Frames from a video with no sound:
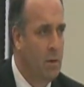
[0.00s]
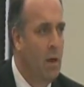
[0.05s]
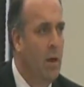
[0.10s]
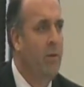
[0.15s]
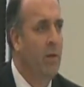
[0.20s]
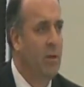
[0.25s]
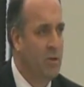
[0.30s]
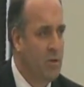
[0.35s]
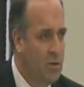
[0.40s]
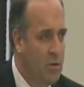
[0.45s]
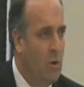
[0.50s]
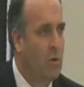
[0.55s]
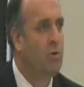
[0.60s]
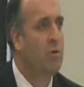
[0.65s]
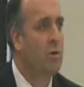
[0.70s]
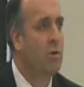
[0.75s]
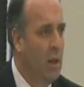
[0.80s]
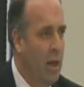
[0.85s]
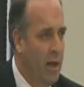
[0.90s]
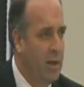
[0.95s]
and they
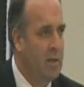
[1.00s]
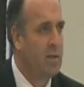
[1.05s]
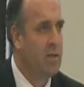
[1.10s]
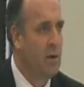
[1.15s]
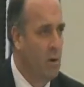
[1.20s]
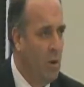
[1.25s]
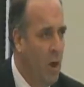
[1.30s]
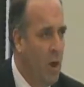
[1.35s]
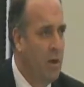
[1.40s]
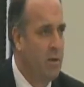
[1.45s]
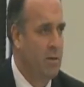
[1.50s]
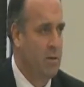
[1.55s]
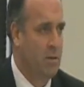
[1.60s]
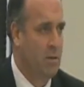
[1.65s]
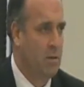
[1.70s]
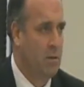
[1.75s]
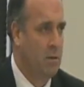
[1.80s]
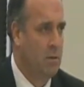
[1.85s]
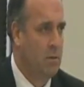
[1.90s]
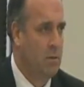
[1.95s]
socialize their
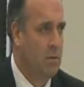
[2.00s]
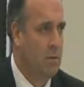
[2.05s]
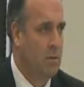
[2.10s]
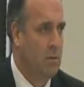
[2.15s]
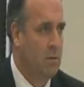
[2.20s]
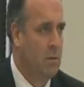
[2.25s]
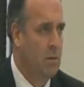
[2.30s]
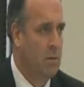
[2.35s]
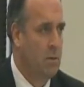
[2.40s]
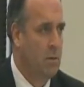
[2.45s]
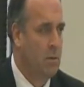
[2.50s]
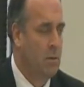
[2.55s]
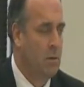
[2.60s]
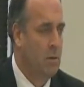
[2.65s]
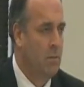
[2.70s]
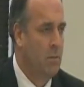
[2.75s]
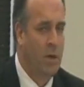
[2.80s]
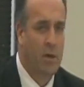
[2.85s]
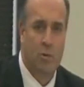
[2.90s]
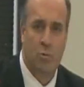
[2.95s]
losses.
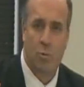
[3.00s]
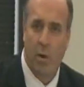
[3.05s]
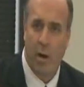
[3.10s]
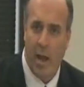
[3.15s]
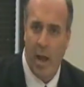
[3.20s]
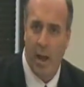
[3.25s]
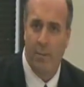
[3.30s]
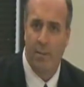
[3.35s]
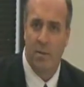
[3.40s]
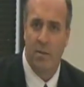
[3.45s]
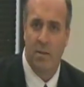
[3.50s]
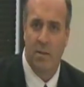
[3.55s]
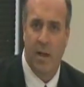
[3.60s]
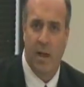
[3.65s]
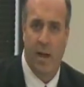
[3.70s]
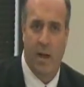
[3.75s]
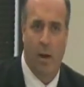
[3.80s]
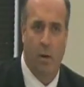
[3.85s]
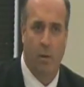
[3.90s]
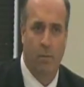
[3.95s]
Because what happens
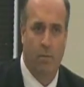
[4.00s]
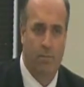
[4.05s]
now,